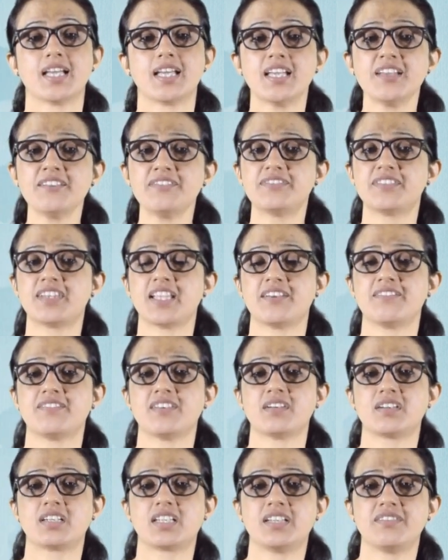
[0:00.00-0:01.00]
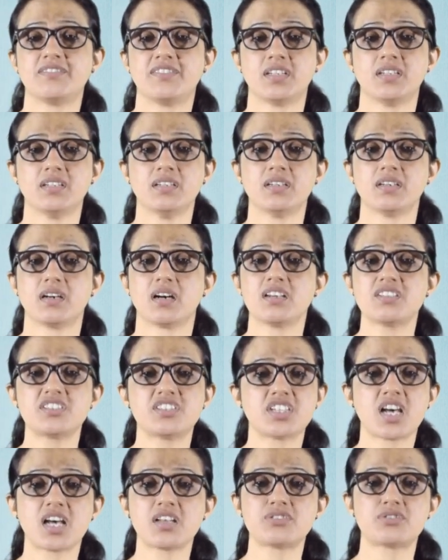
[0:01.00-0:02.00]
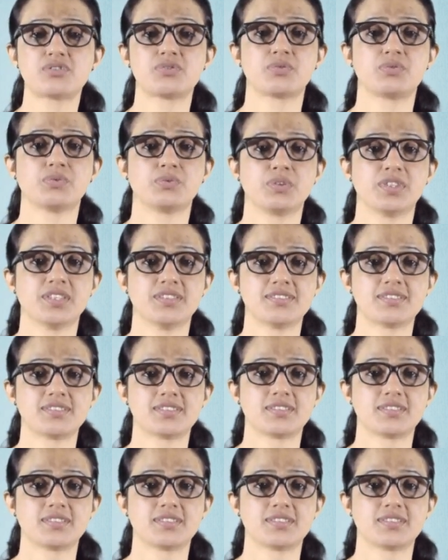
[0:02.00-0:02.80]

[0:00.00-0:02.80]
if they were given a chance to do this.